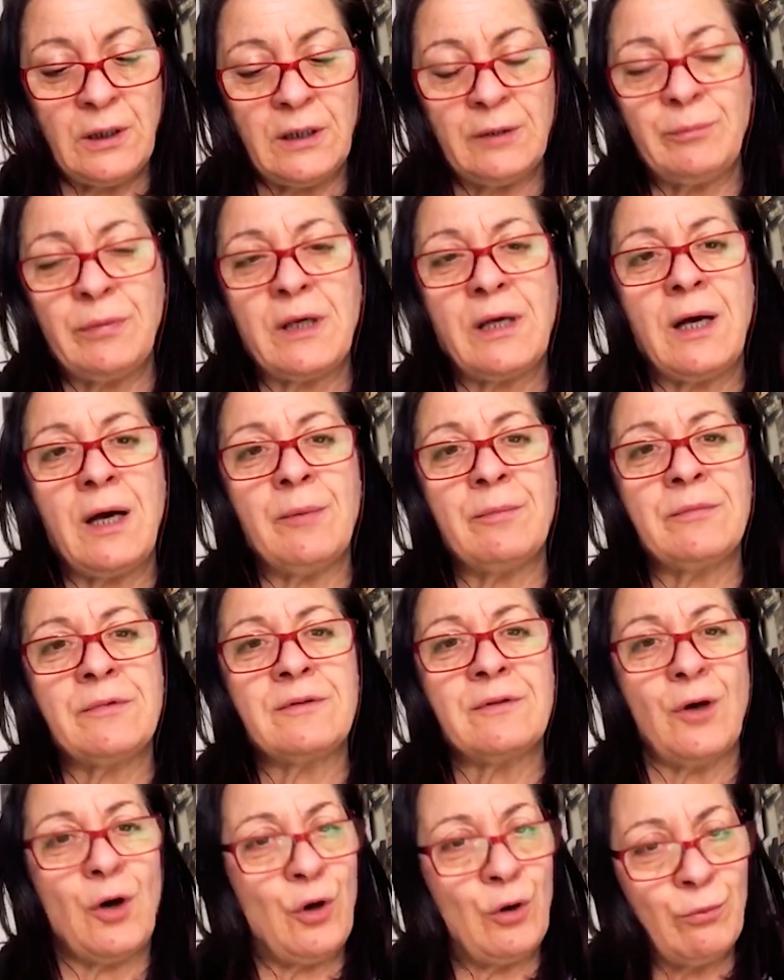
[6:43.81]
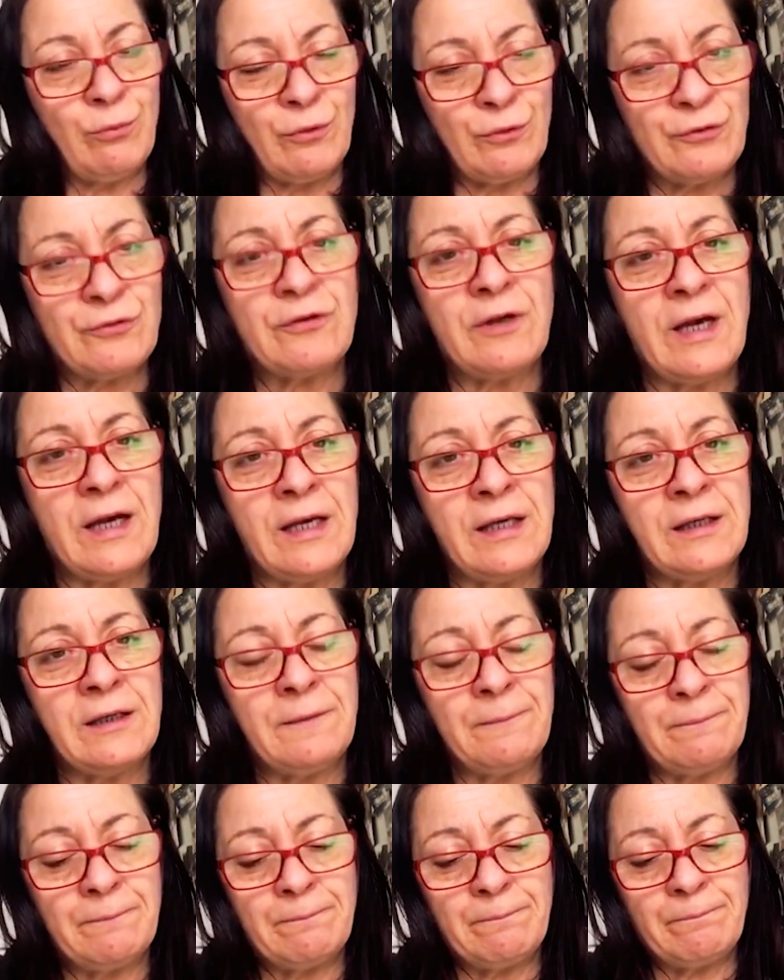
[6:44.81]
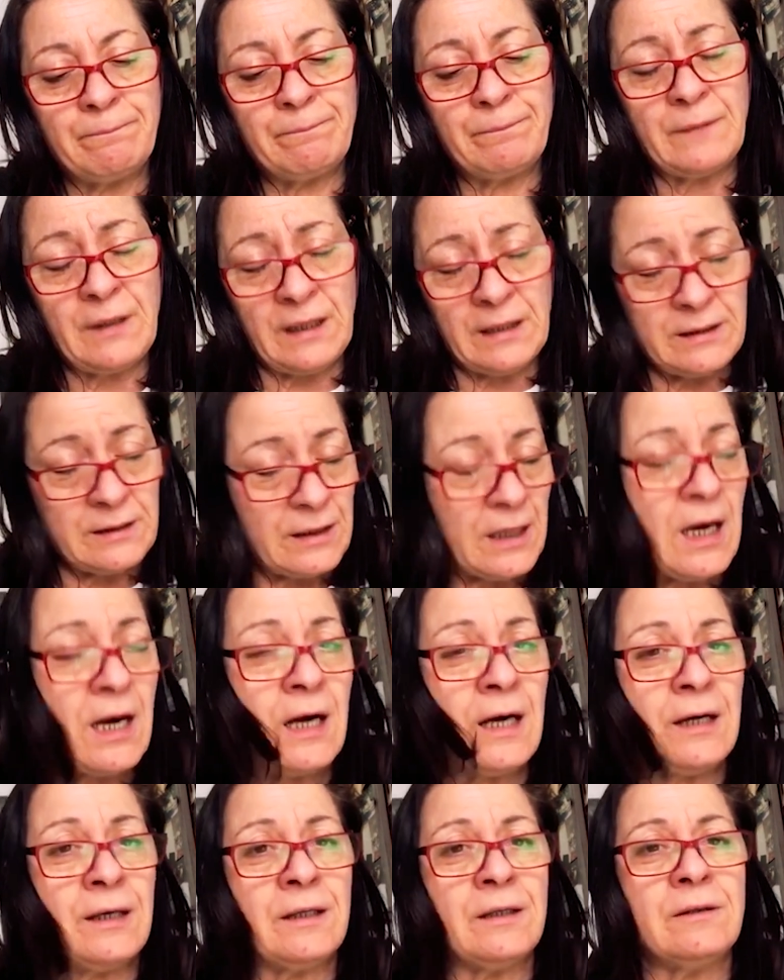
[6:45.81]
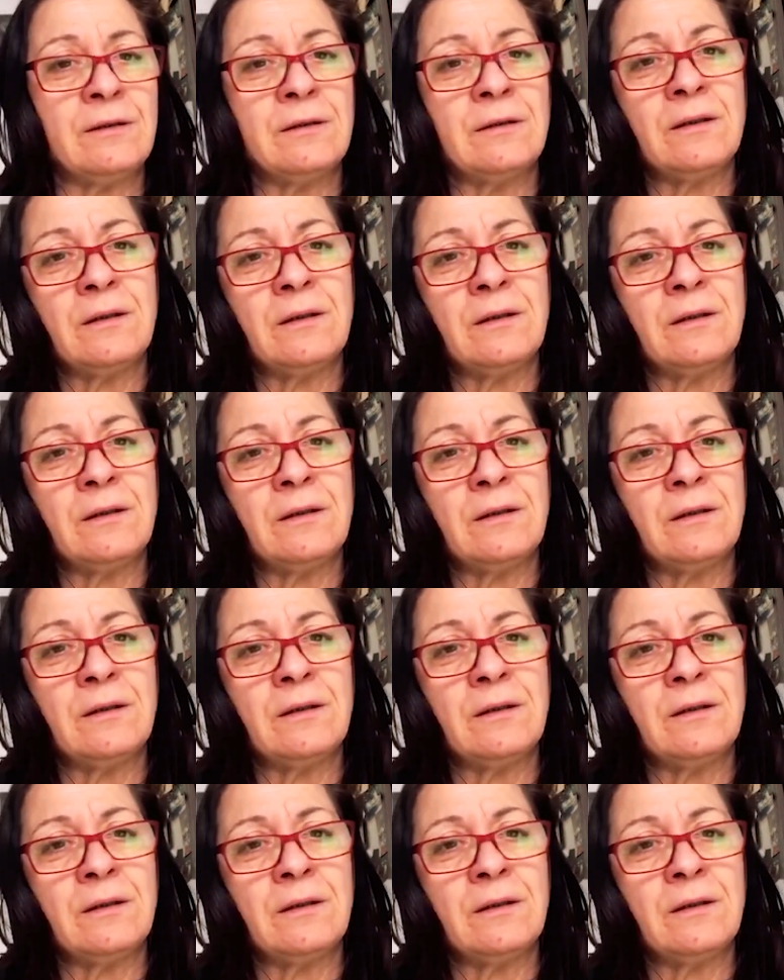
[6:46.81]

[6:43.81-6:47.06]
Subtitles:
and becomes almost day, and I